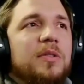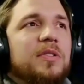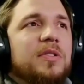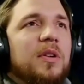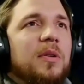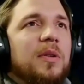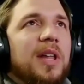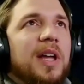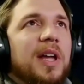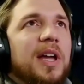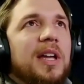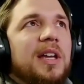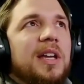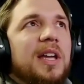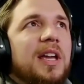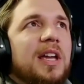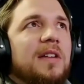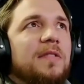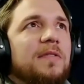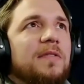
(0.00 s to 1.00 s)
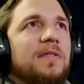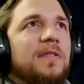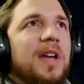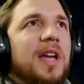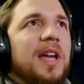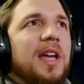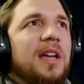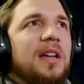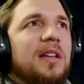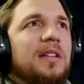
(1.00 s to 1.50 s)
So like if
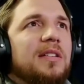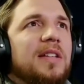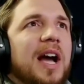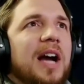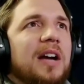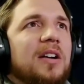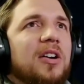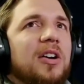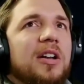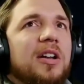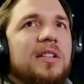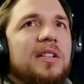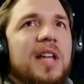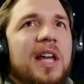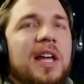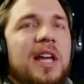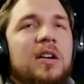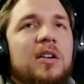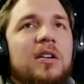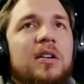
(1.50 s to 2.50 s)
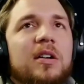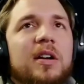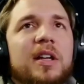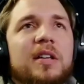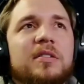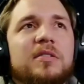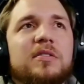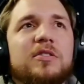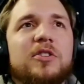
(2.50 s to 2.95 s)
a Docker container is